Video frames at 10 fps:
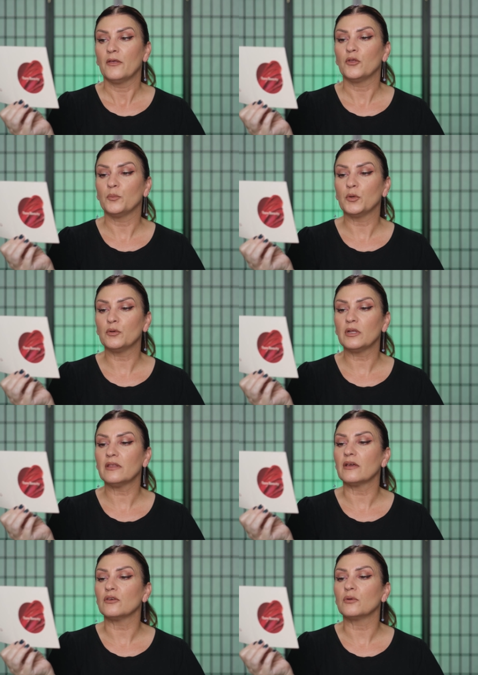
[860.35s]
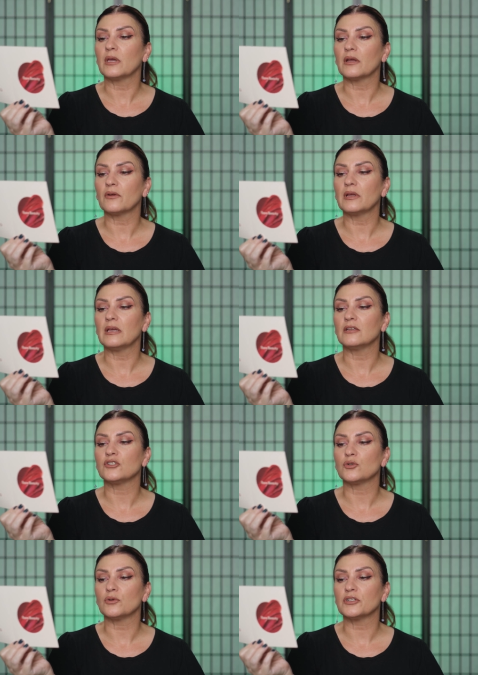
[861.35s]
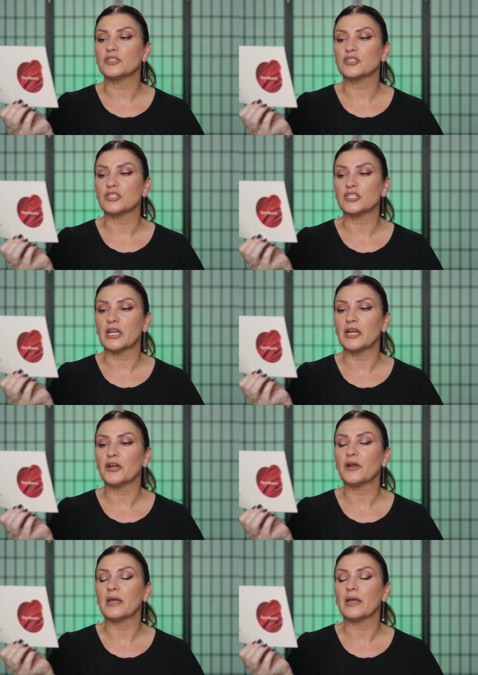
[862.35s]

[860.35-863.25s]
The beauty that you carry is yours to share,